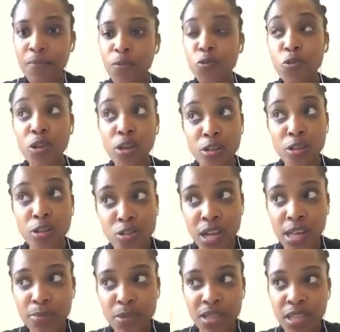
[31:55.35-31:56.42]
which will also
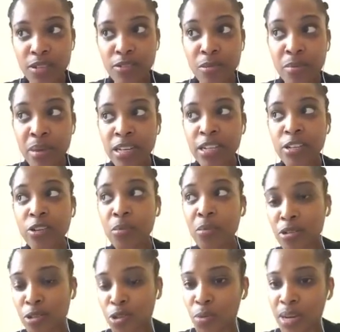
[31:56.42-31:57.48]
help with reminding you
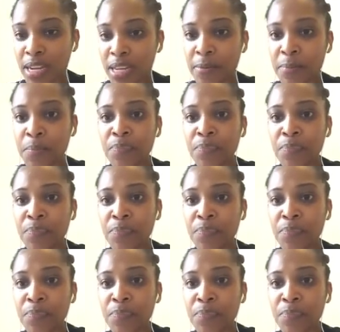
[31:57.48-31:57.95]
about swelling.